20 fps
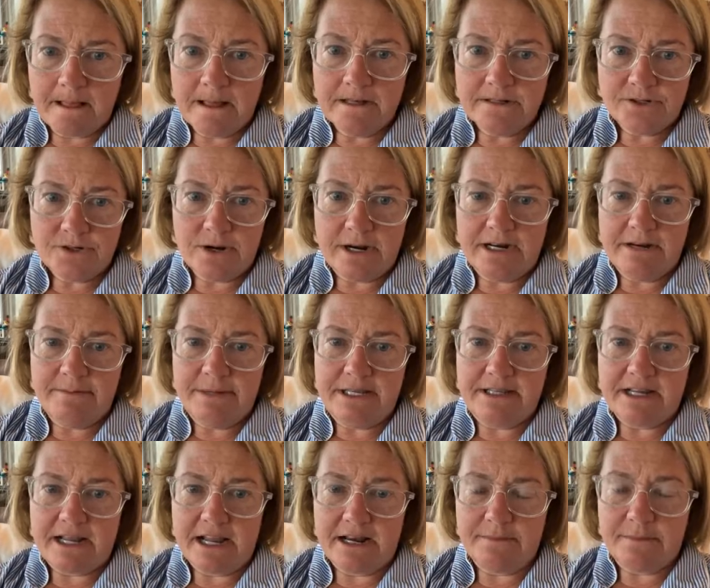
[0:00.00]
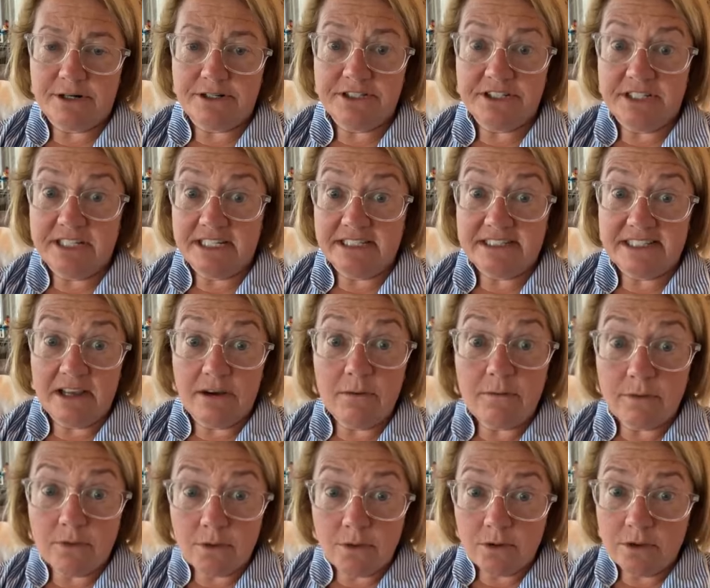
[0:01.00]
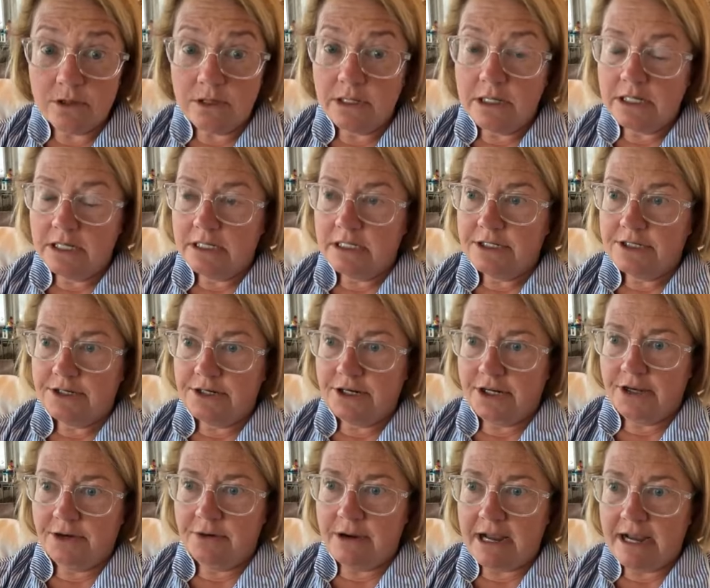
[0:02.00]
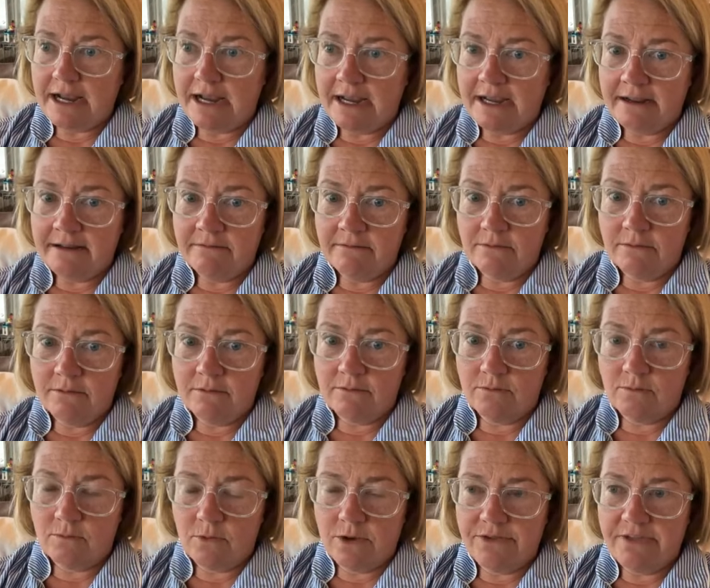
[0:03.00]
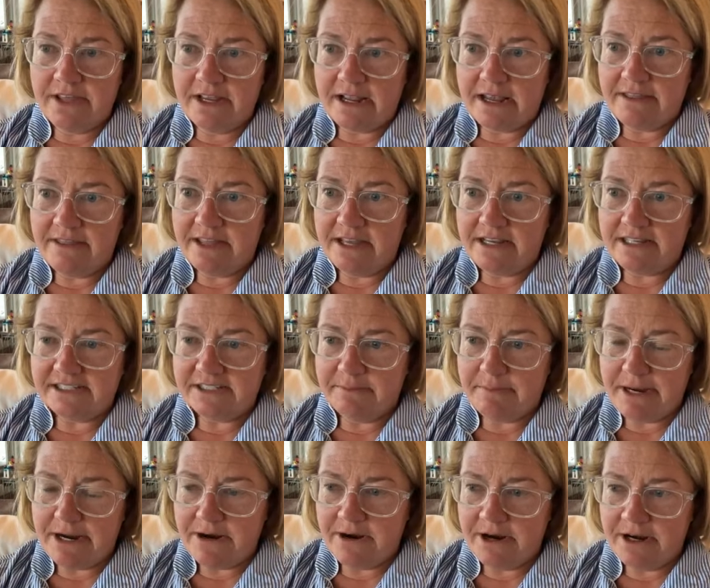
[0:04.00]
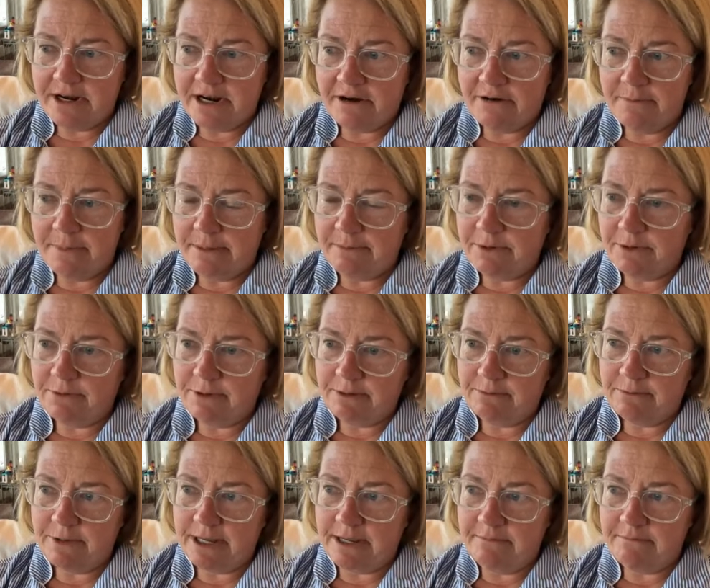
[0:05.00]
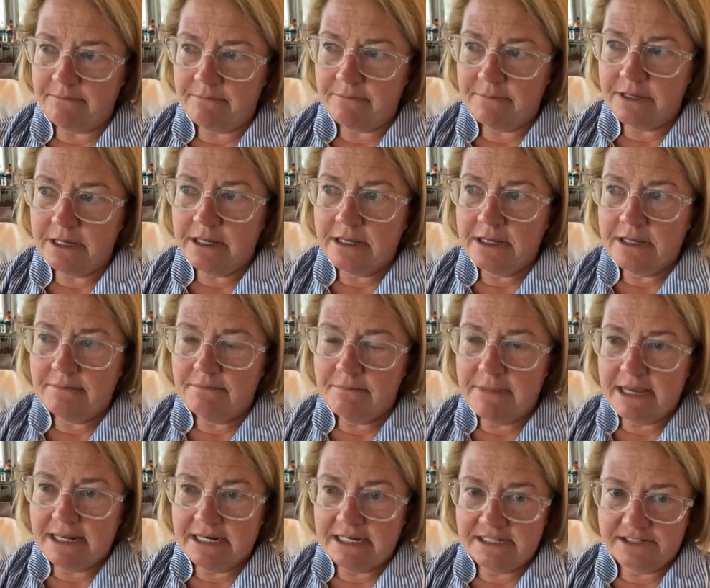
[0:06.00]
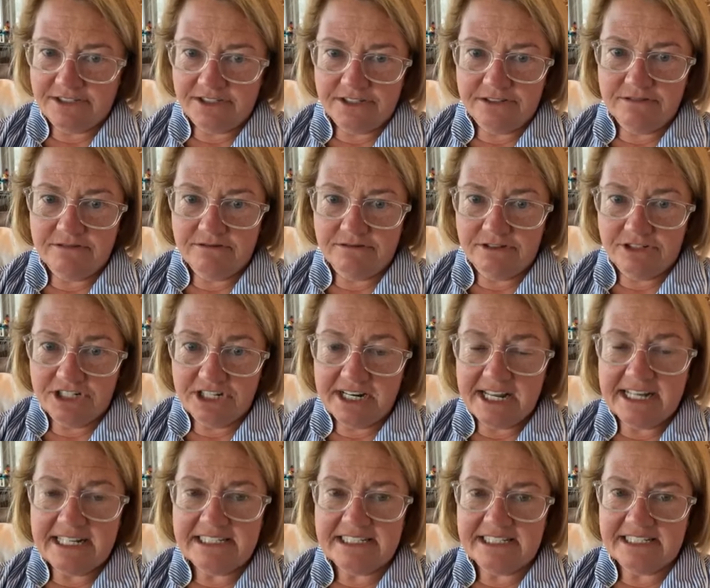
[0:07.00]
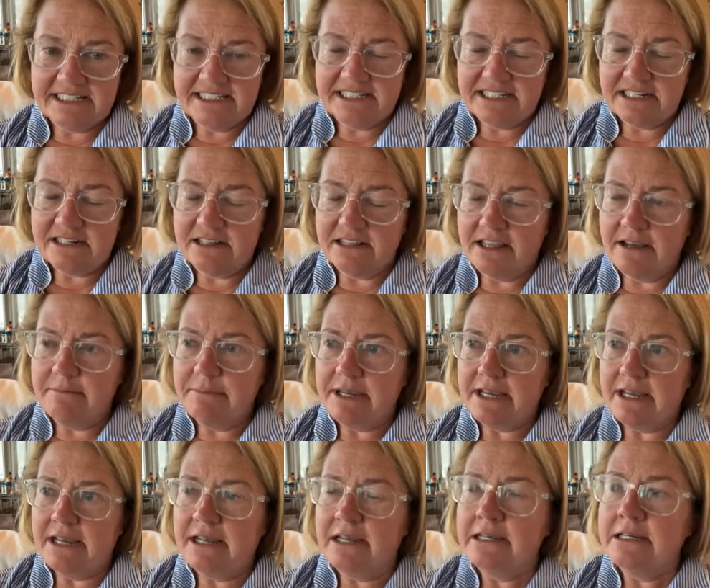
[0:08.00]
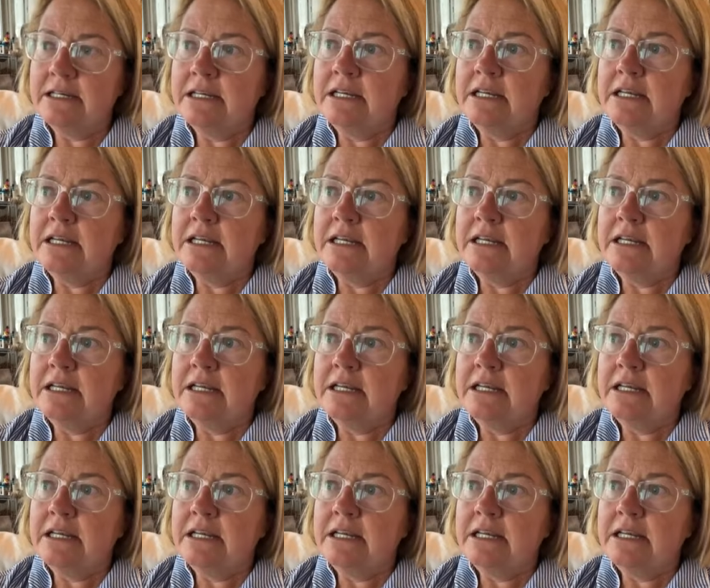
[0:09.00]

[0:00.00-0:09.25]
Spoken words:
And trying to be the kind of person that's helpful. You know, one thing I think as a parent, I remember when we met his geneticist at Columbia,